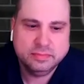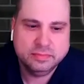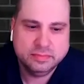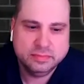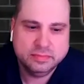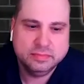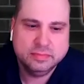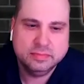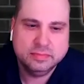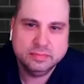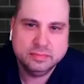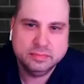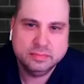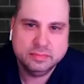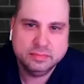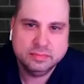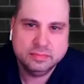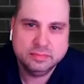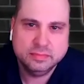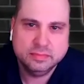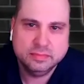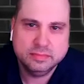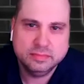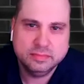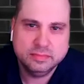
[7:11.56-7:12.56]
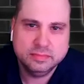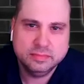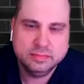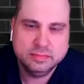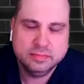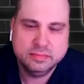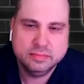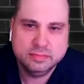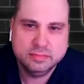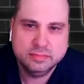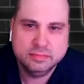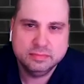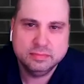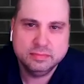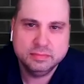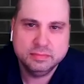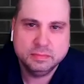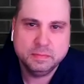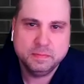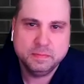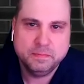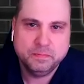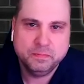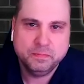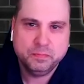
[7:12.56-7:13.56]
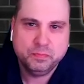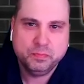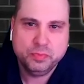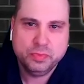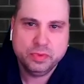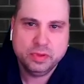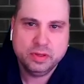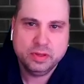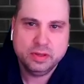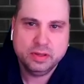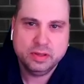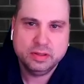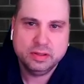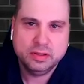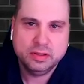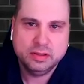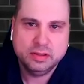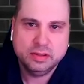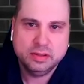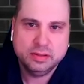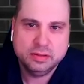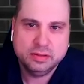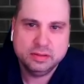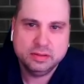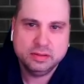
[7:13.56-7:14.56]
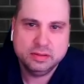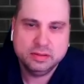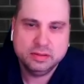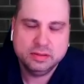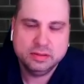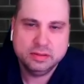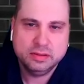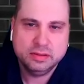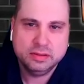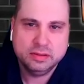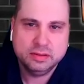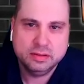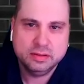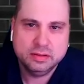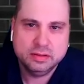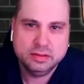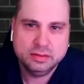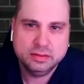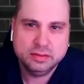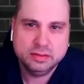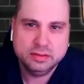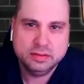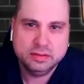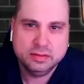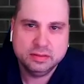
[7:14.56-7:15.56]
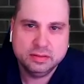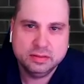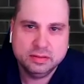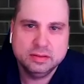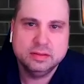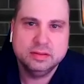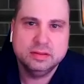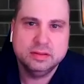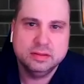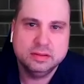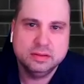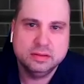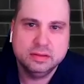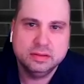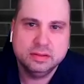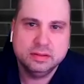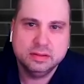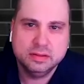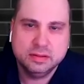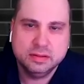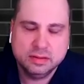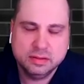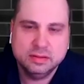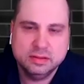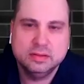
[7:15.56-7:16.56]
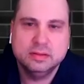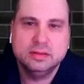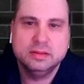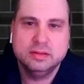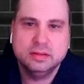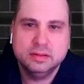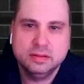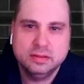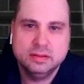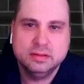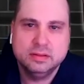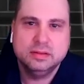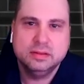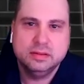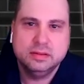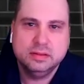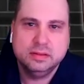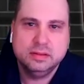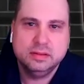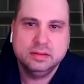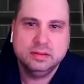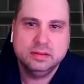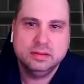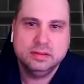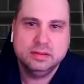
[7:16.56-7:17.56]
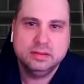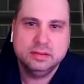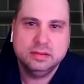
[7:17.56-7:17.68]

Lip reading: (silent)